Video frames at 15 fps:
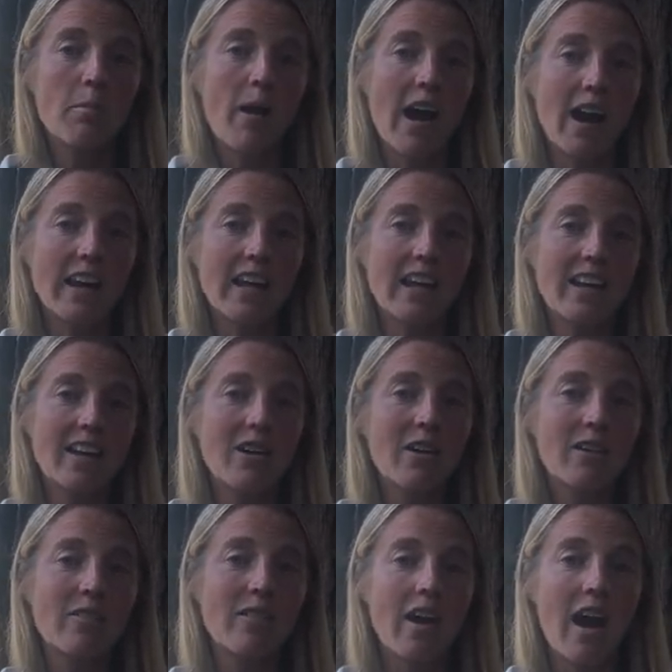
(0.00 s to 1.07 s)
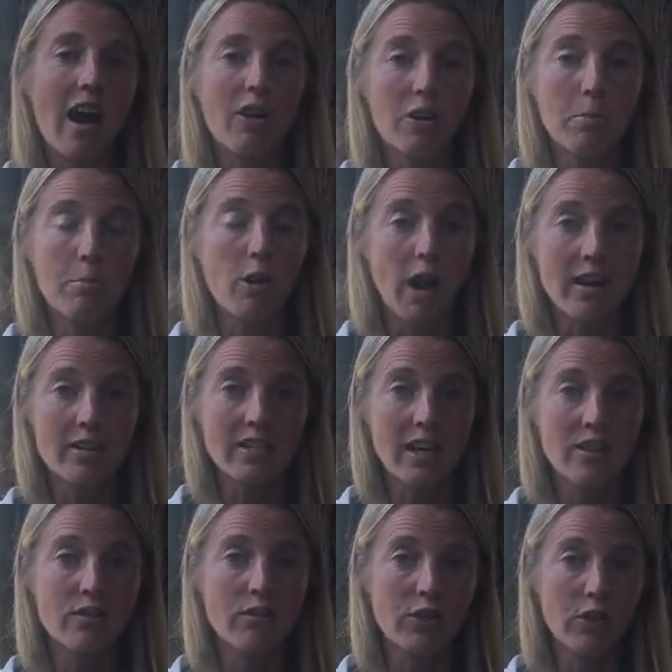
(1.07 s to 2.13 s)
body how to
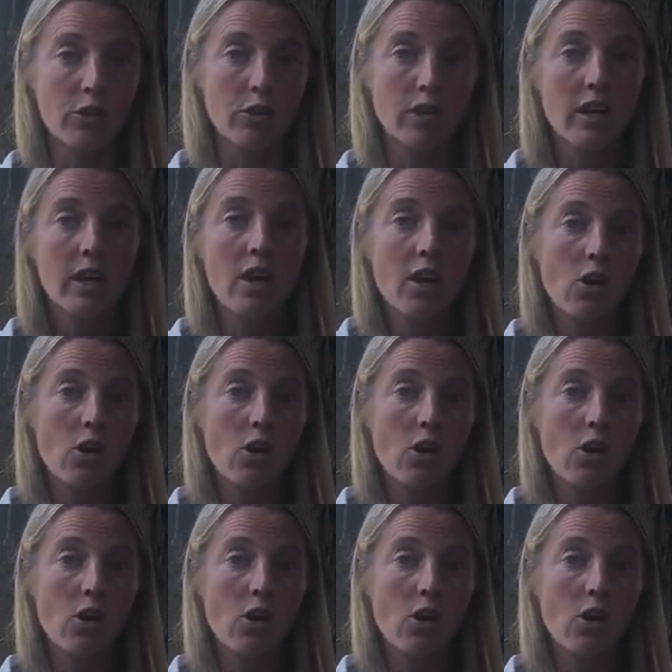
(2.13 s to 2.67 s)
process food